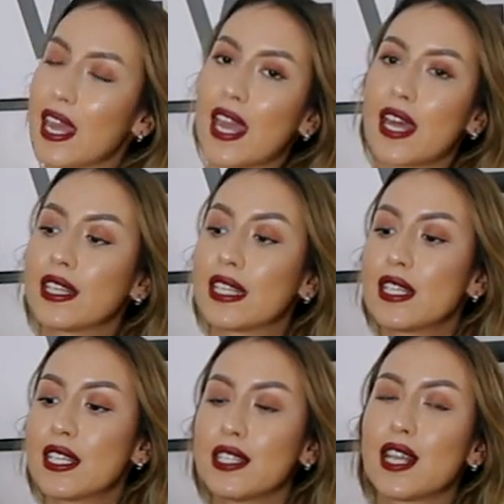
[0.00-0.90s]
and
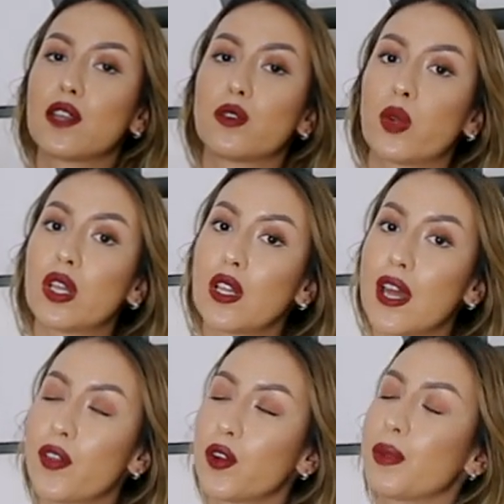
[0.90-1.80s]
this is not real
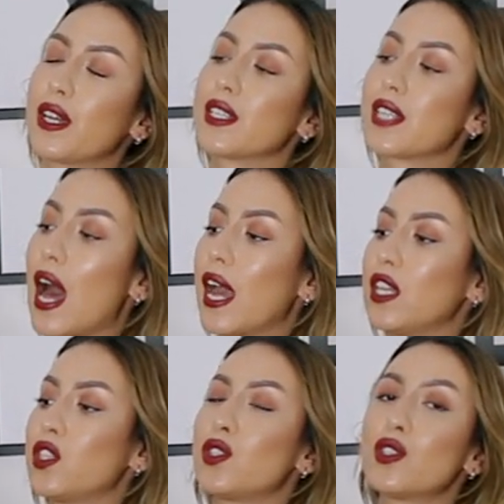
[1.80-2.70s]
leather because
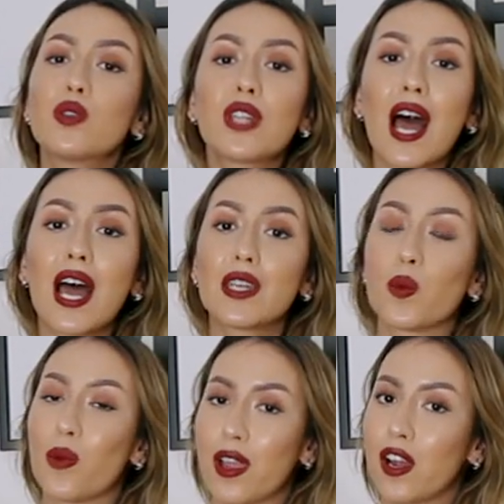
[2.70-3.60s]
I do not
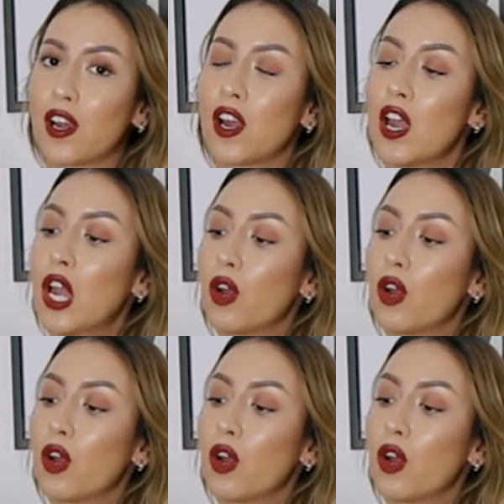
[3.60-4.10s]
wear